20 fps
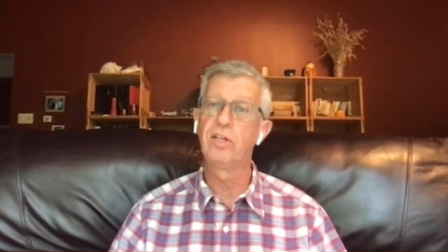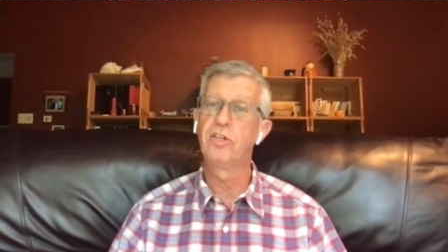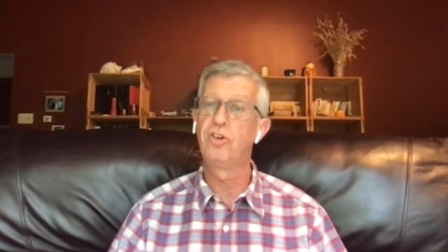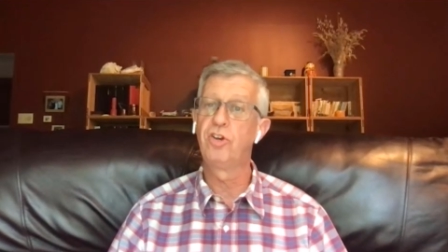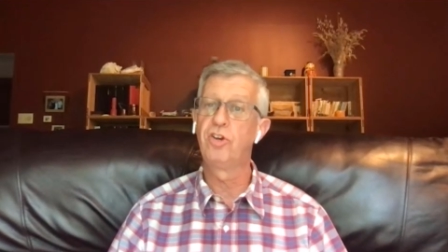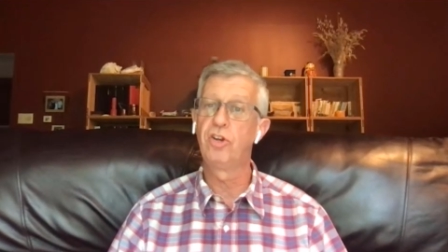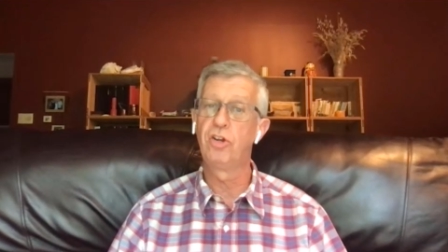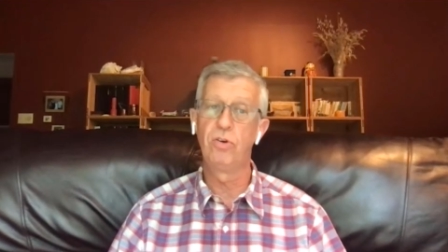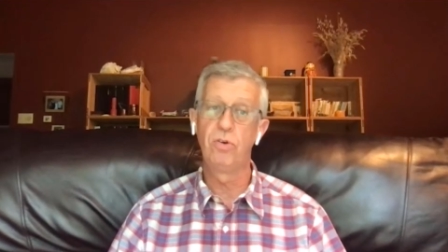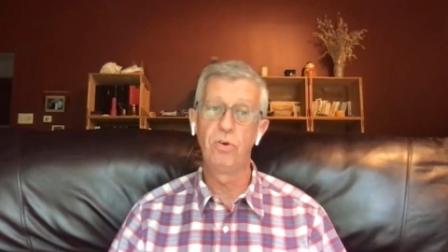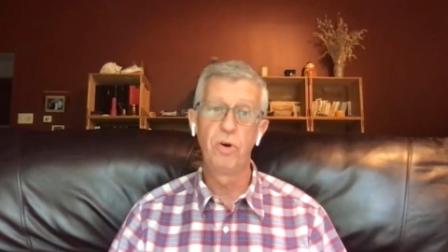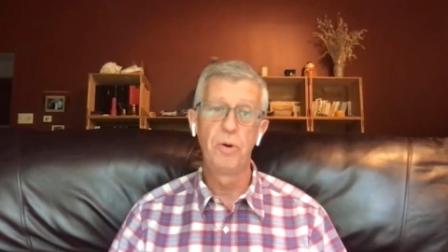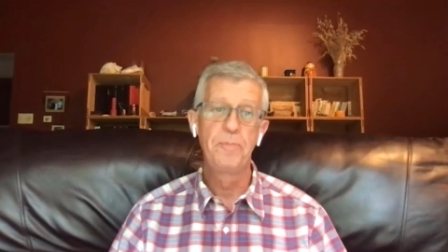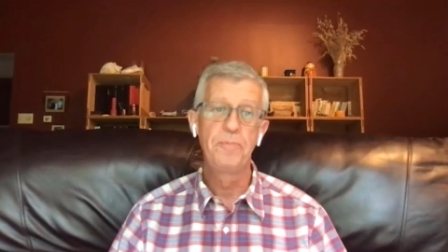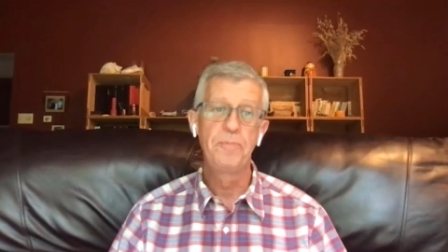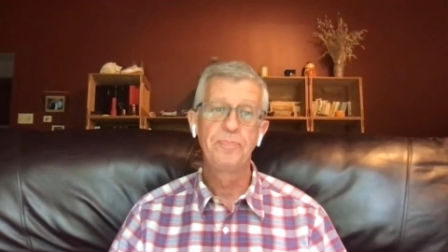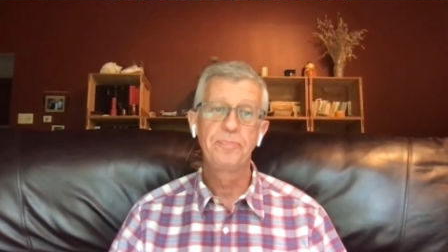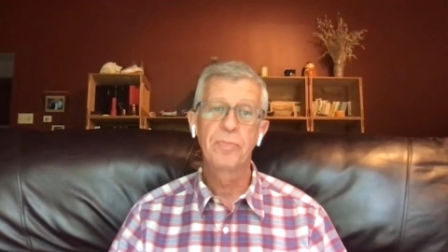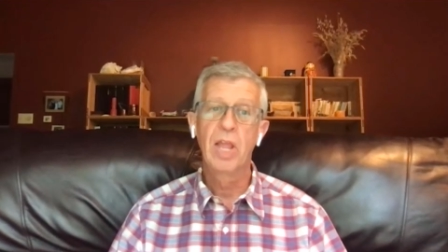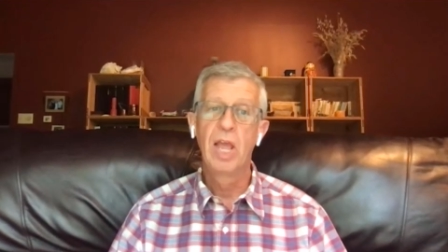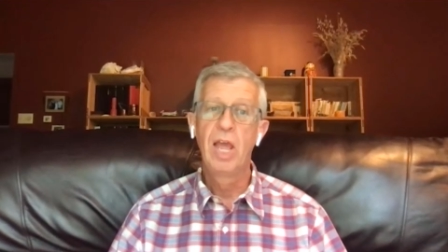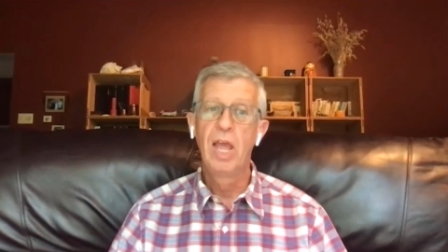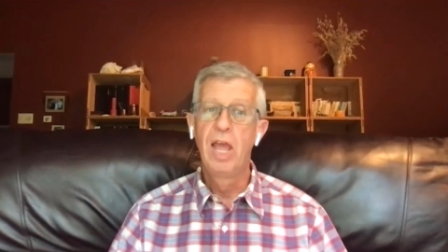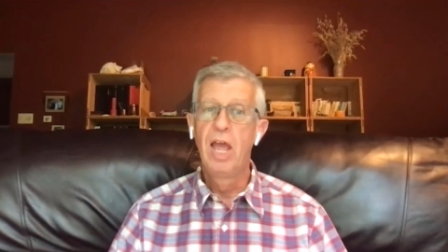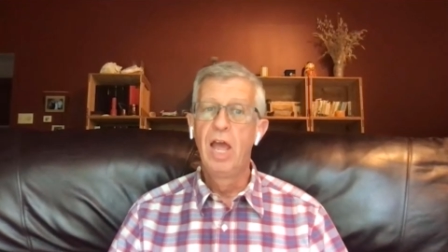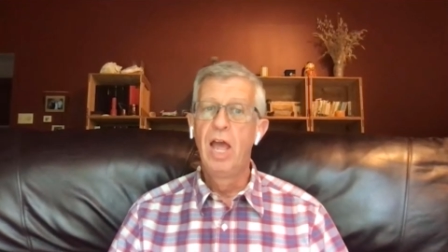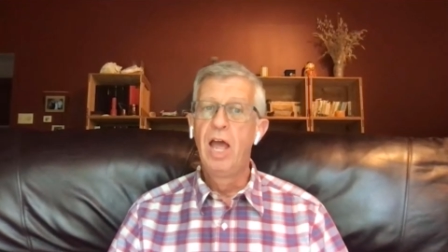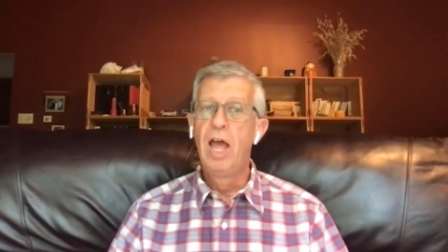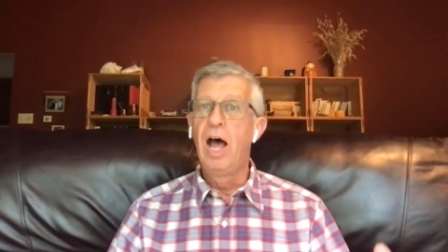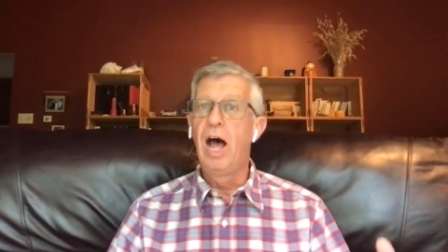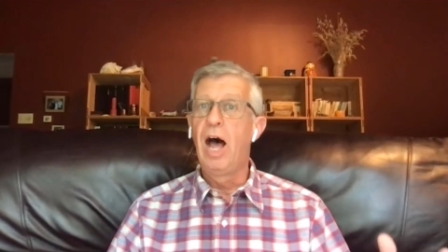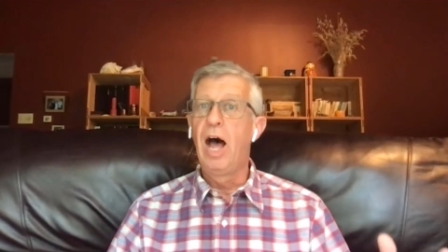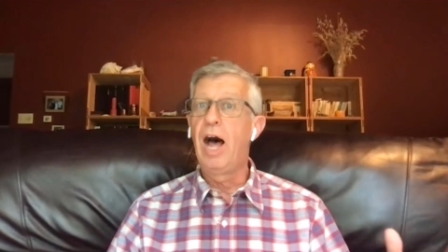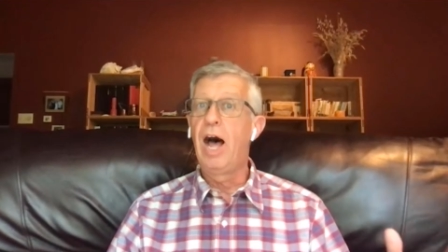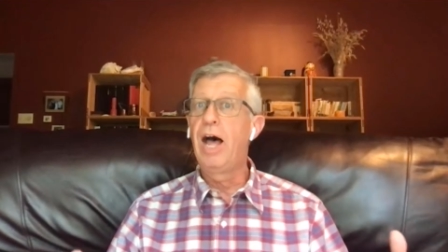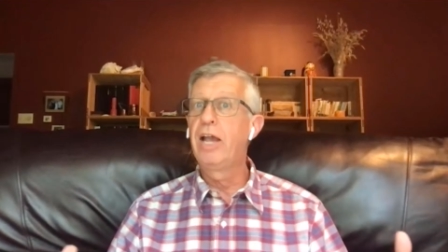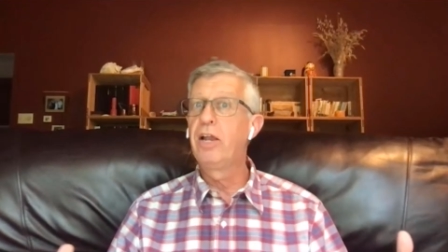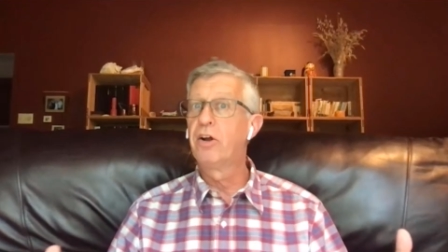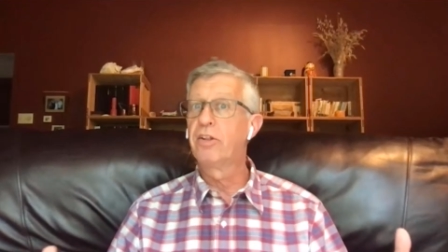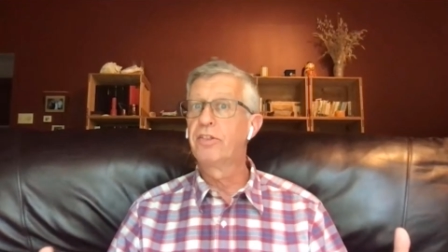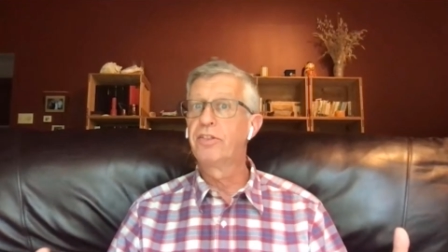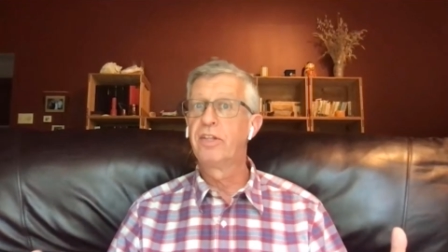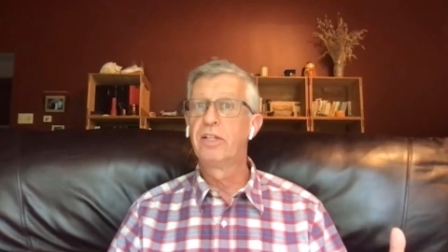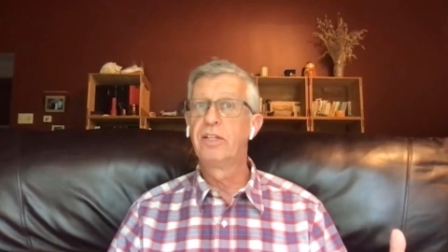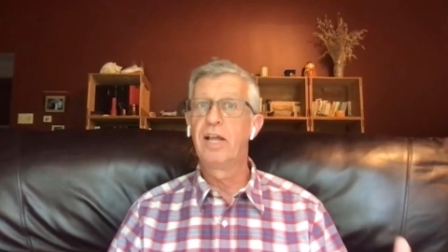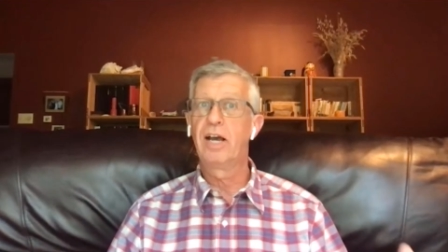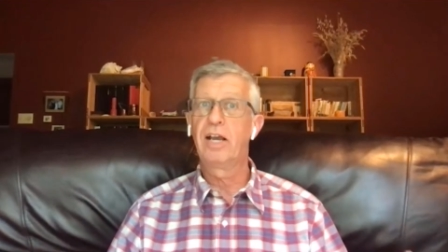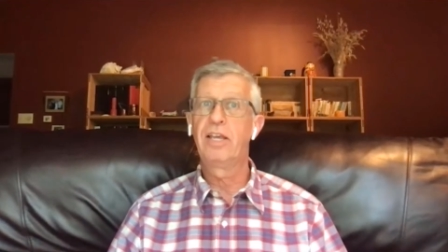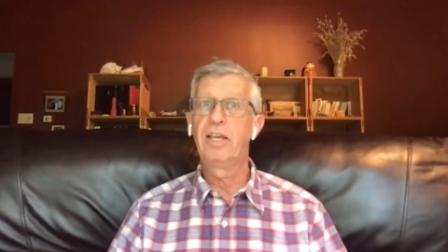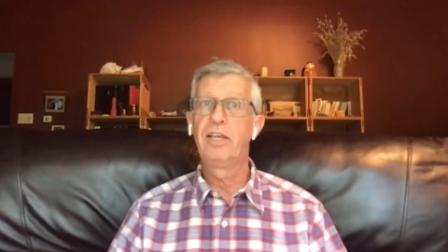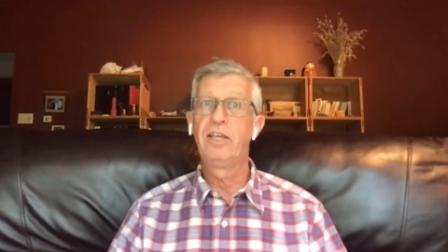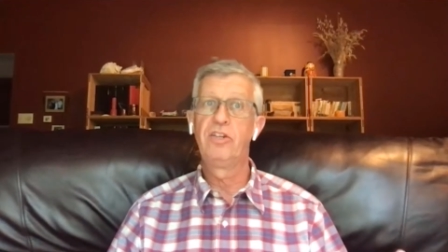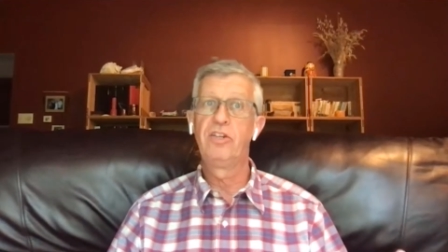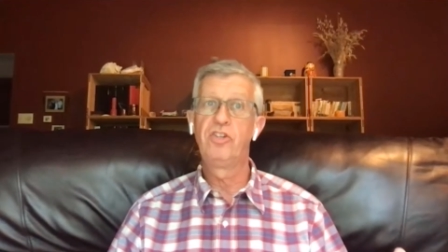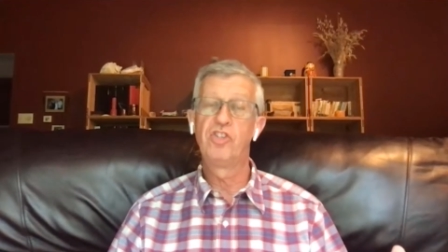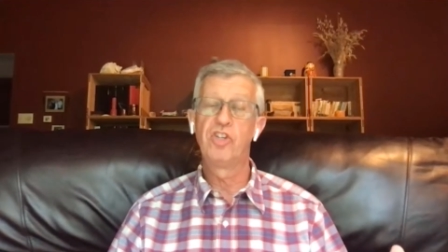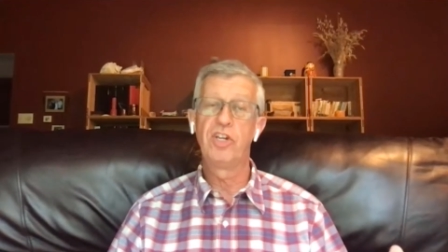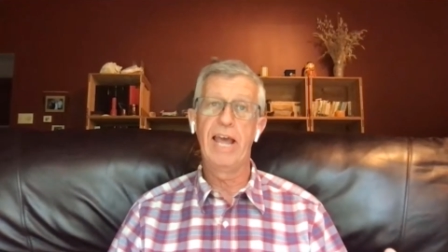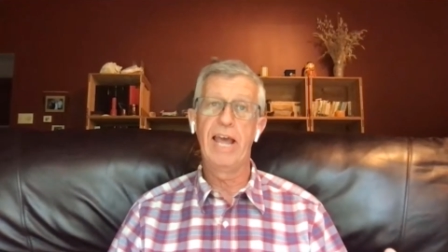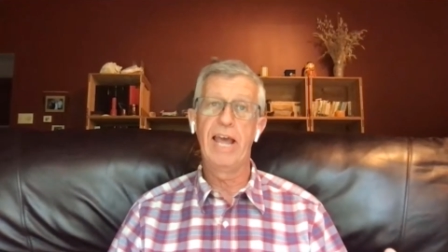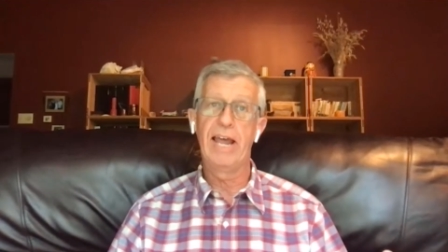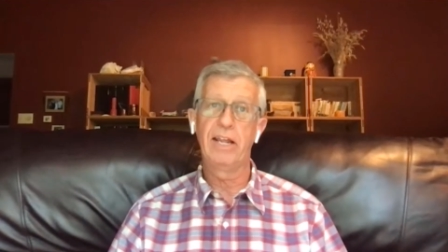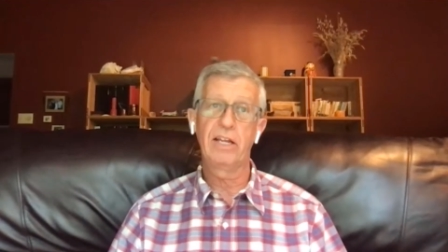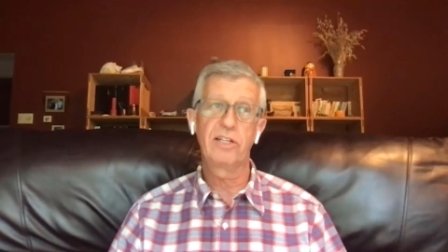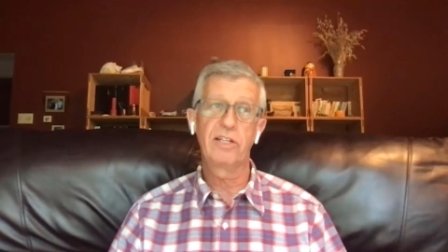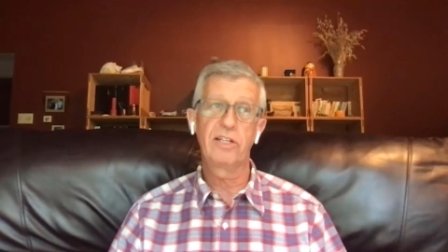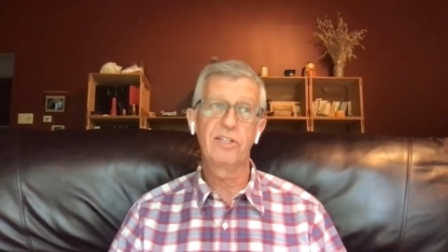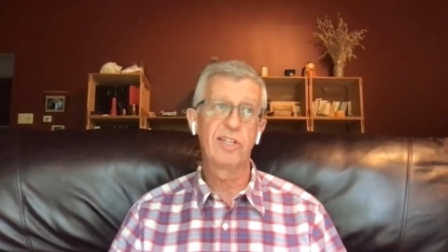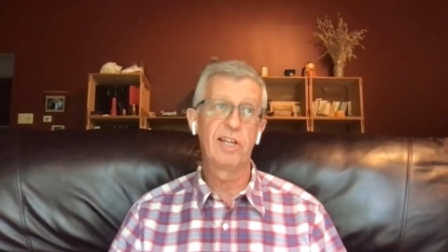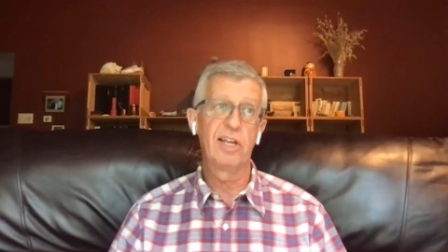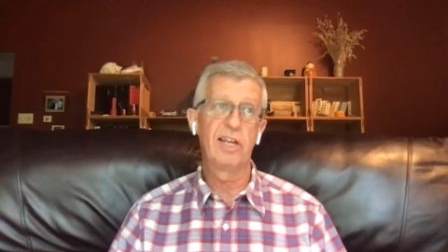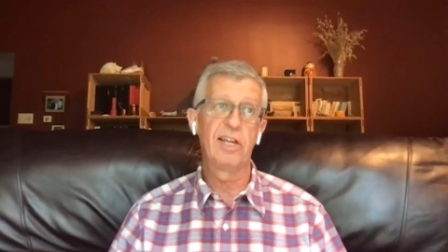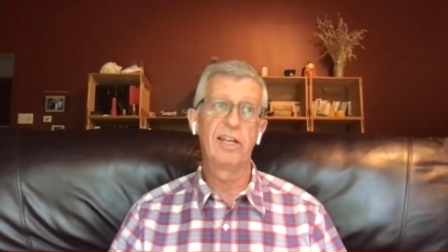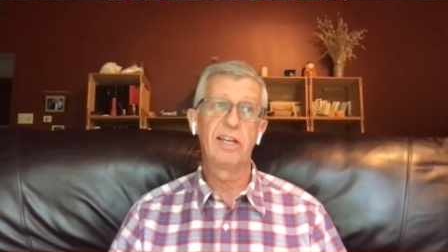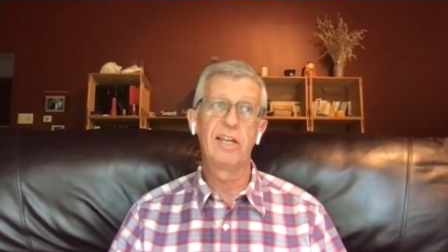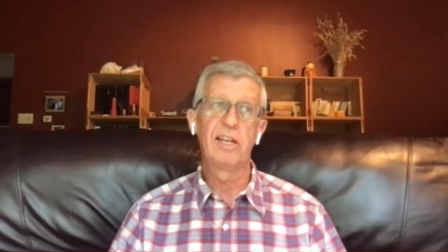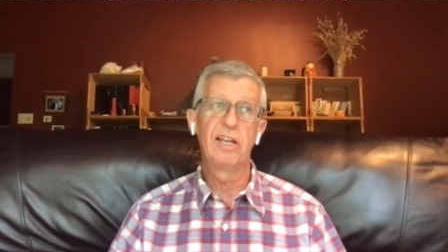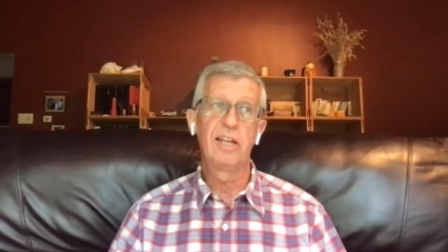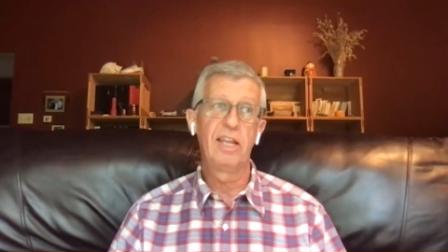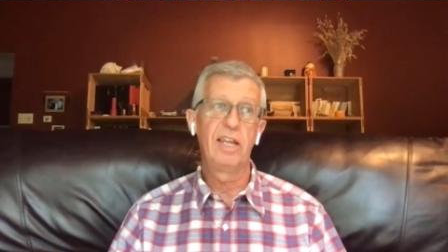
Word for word: thing to do. I got the lucky genetics that